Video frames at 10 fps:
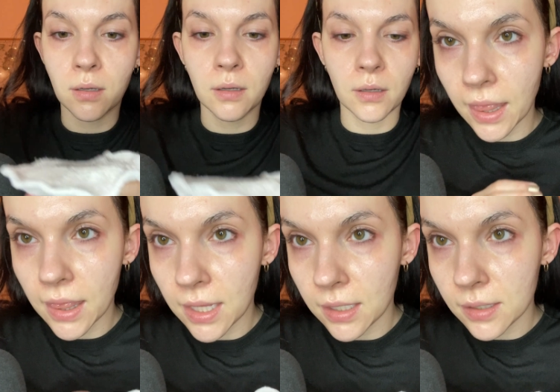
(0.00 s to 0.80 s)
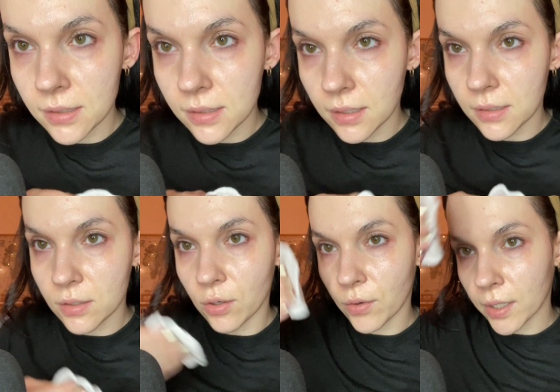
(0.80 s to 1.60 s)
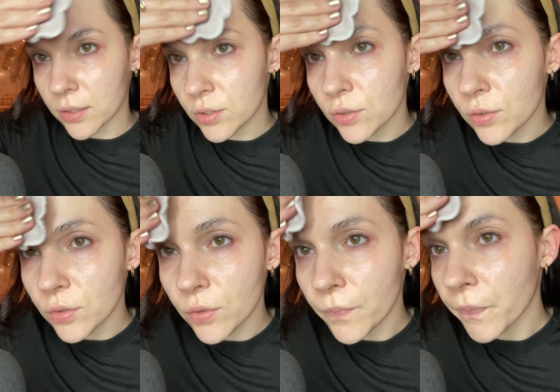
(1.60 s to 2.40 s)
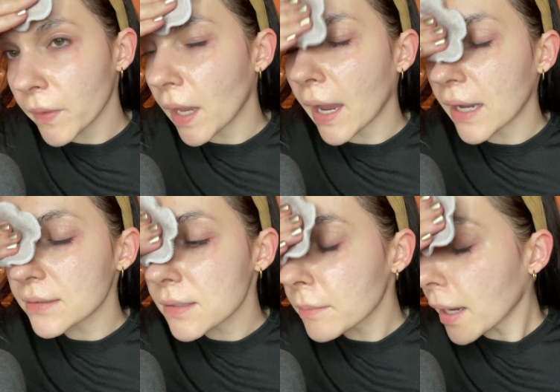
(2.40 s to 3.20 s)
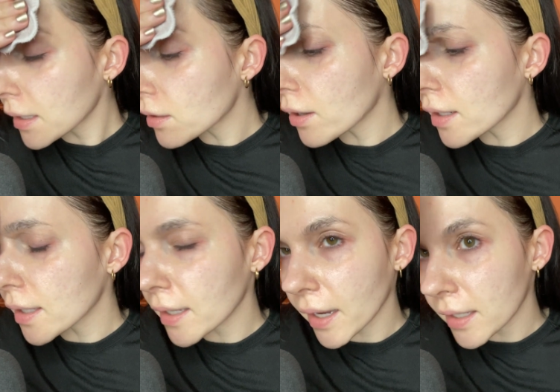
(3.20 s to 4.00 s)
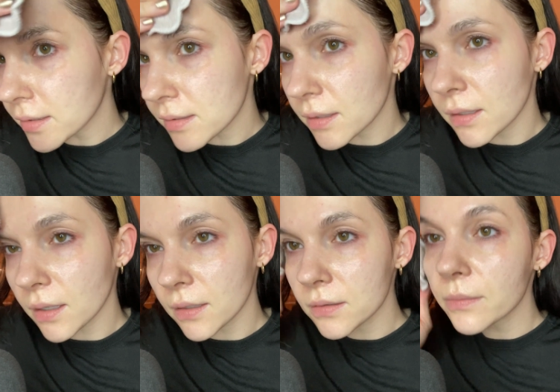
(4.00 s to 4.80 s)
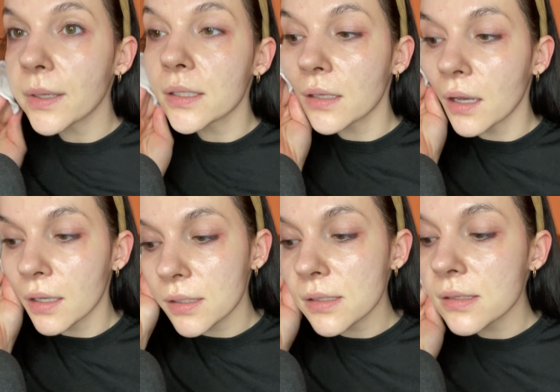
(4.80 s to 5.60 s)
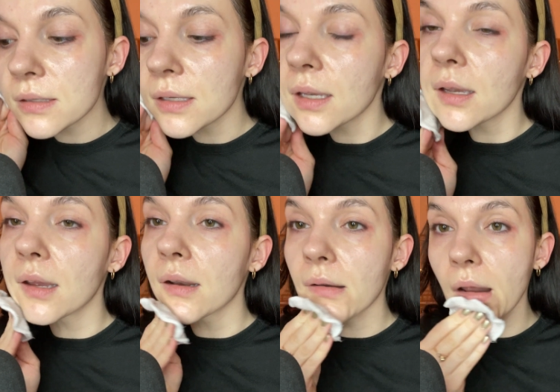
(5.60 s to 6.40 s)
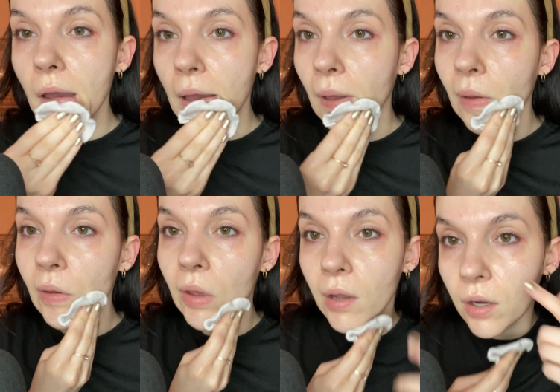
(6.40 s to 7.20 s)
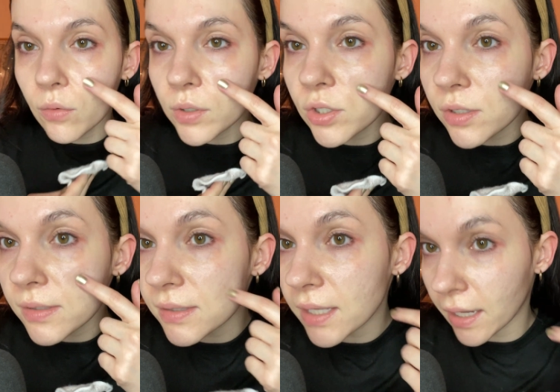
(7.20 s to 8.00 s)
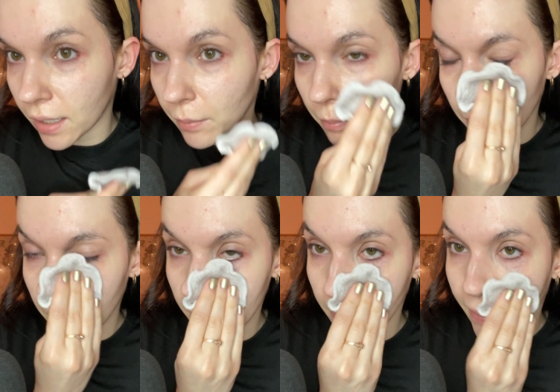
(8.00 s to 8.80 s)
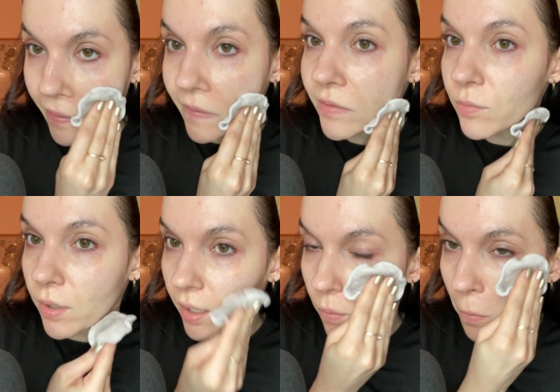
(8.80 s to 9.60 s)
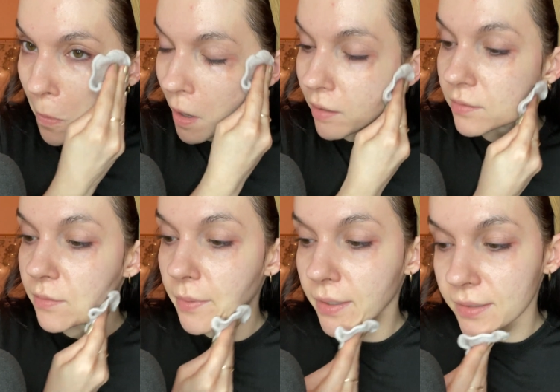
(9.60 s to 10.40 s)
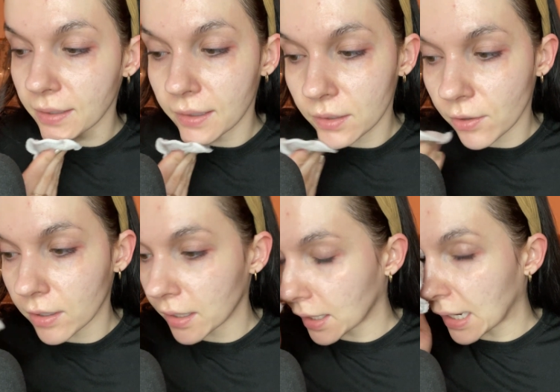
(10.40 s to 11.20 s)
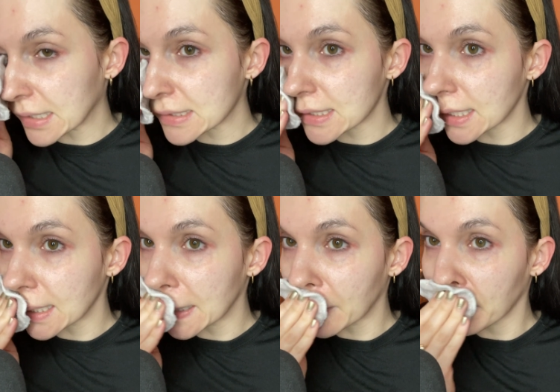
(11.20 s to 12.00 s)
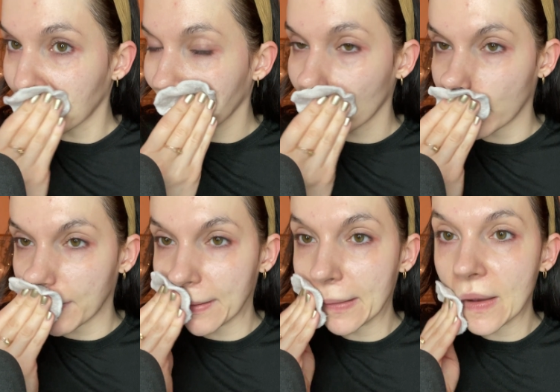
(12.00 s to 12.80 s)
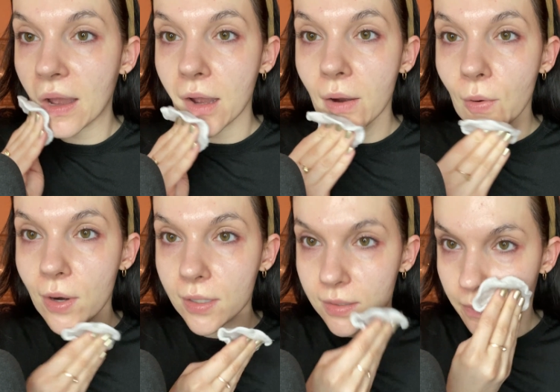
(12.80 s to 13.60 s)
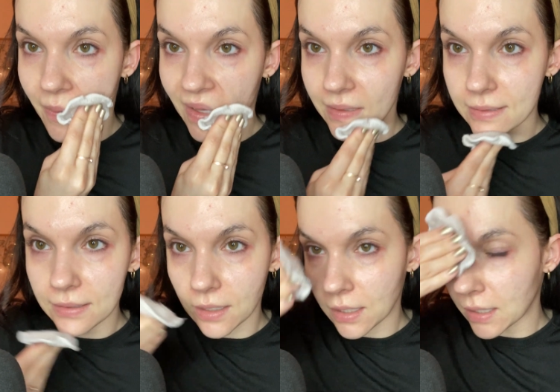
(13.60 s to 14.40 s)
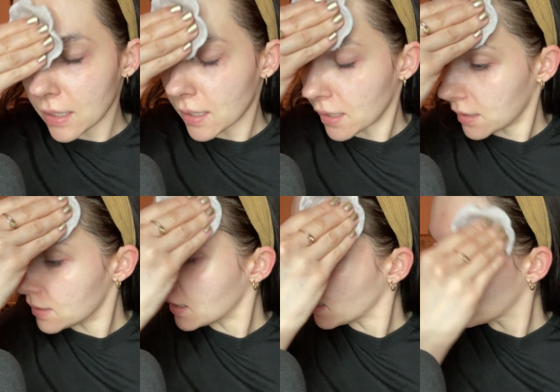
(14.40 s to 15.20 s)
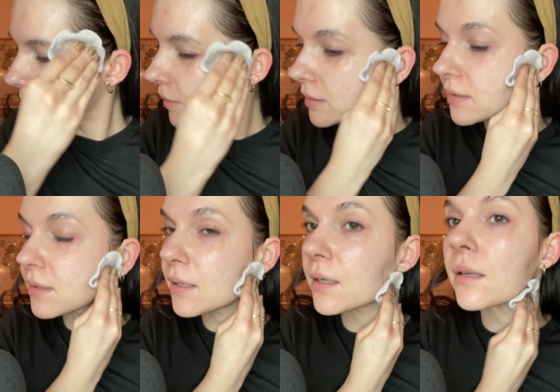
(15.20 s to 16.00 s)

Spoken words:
And this is going to add some hyaluronic acid onto my skin, which is damp, and that is what I want because hyaluronic acid works best on damp skin.